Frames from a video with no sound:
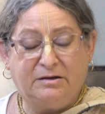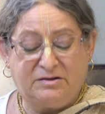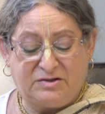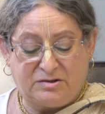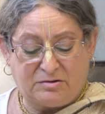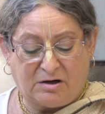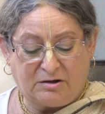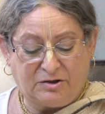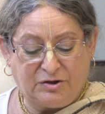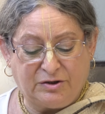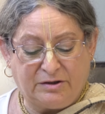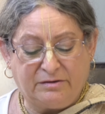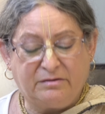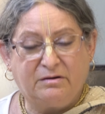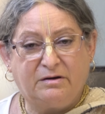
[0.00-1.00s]

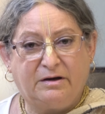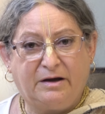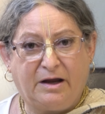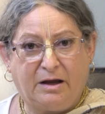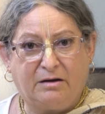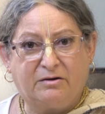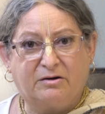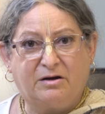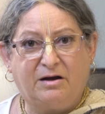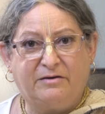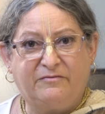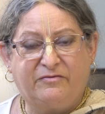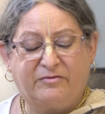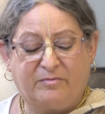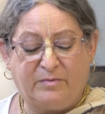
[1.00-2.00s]
instruction and a
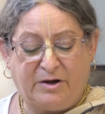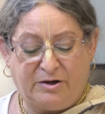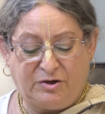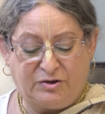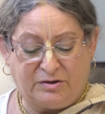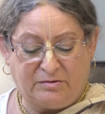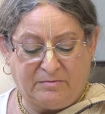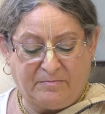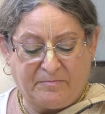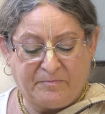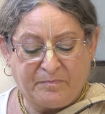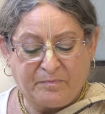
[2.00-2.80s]
confirmation.